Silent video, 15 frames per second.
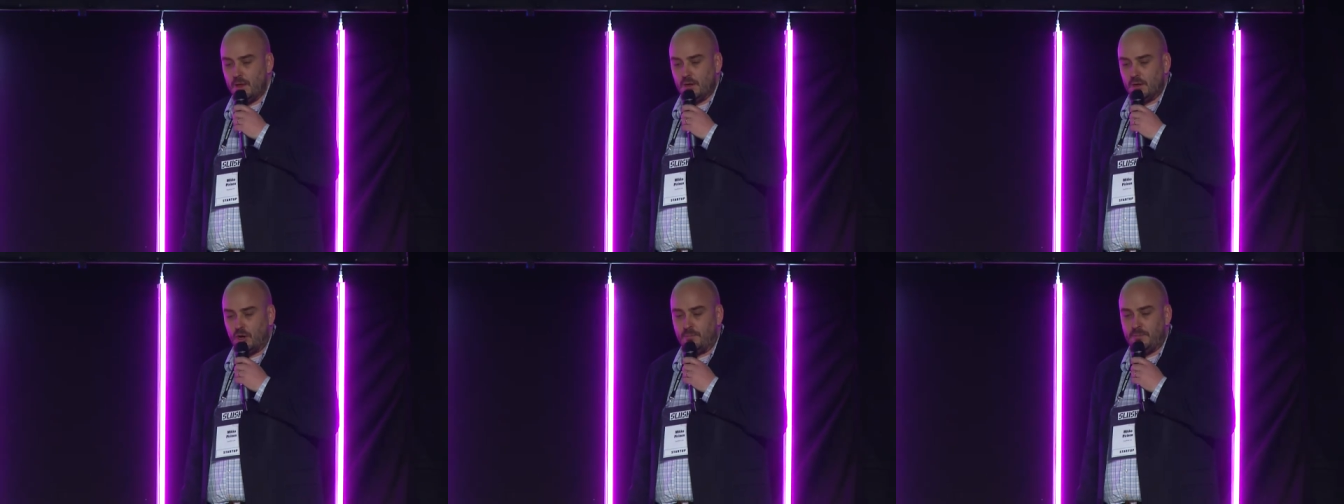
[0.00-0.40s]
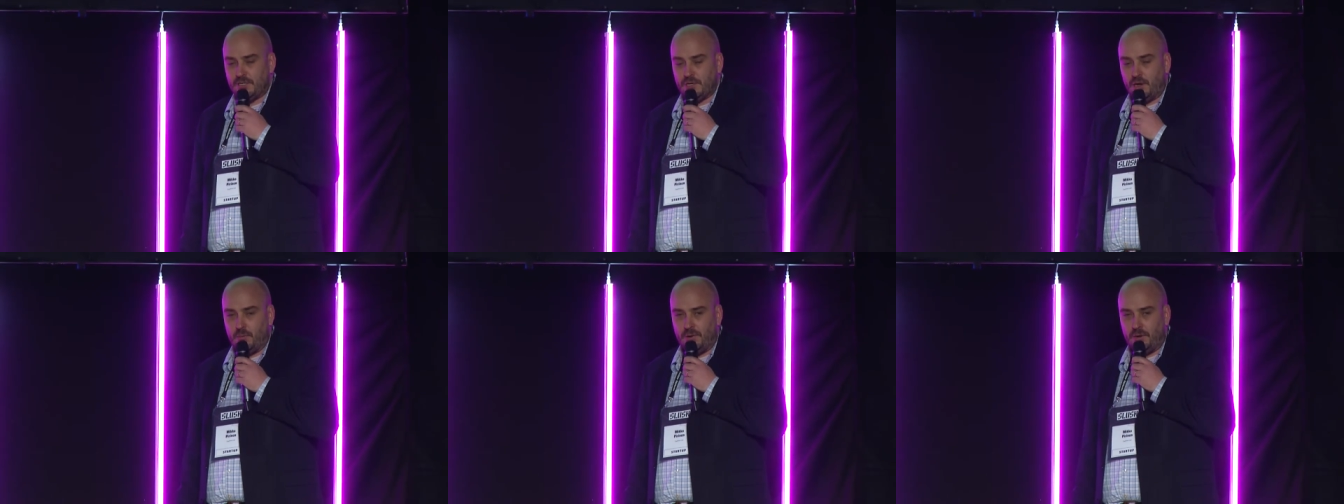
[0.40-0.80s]
No
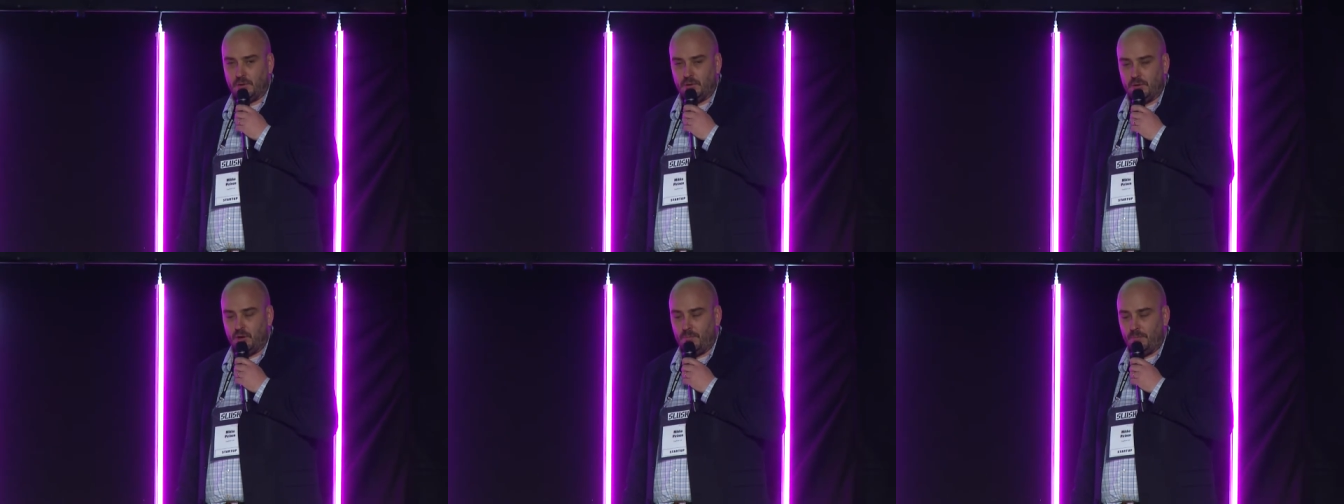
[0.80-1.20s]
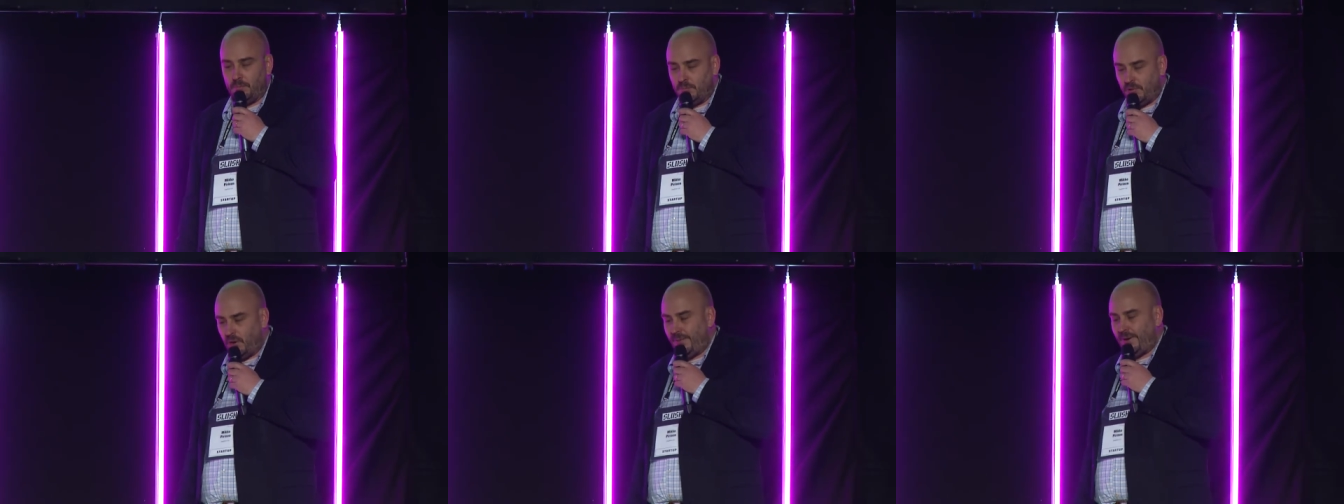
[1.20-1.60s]
matter, how, no,
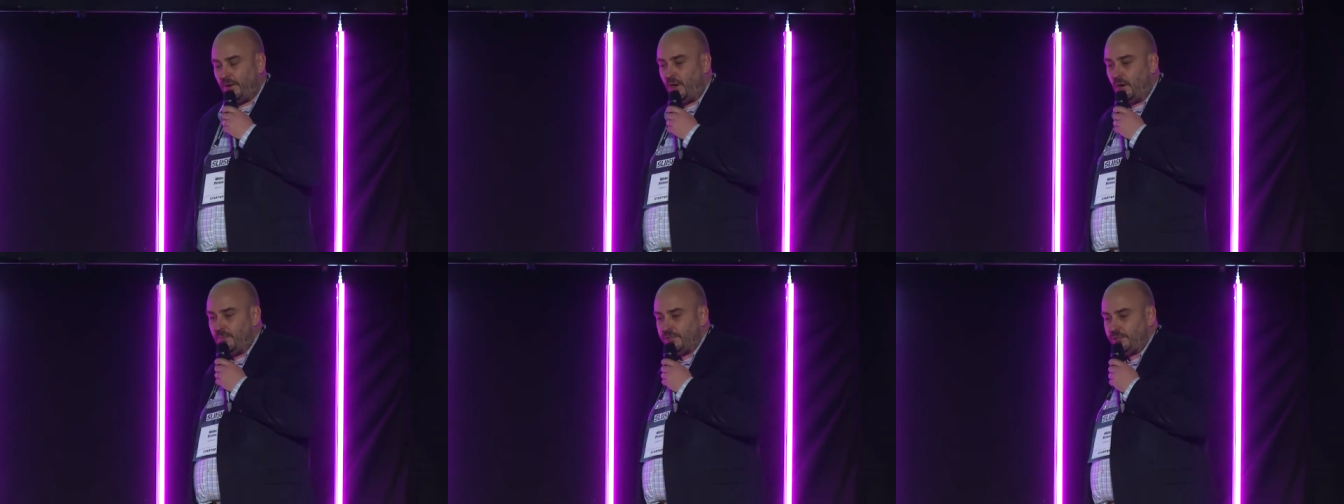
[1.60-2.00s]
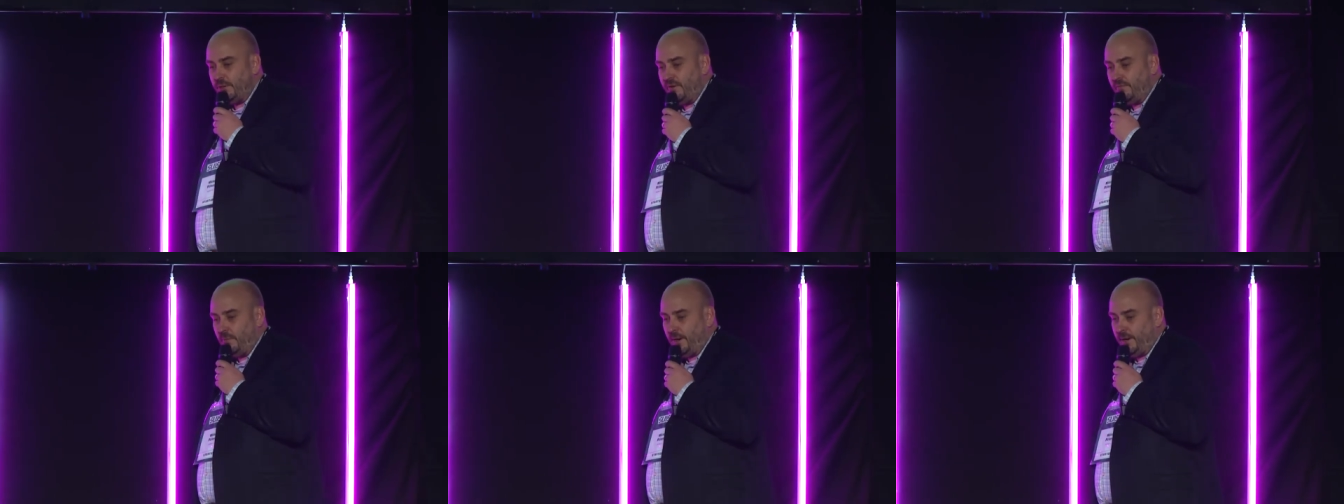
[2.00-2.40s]
no matter how much you
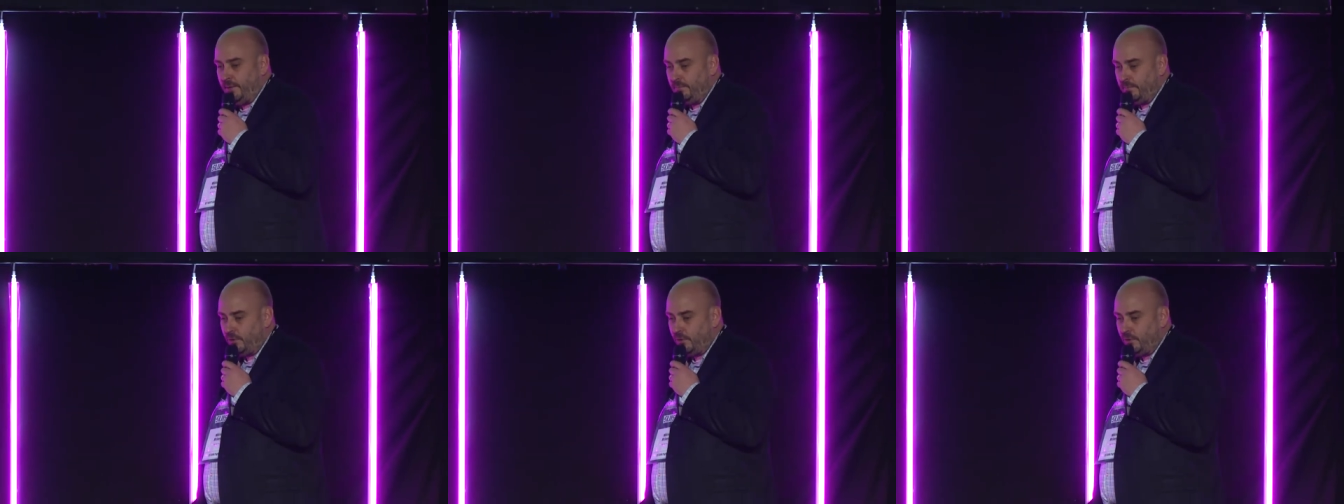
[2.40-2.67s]
have money,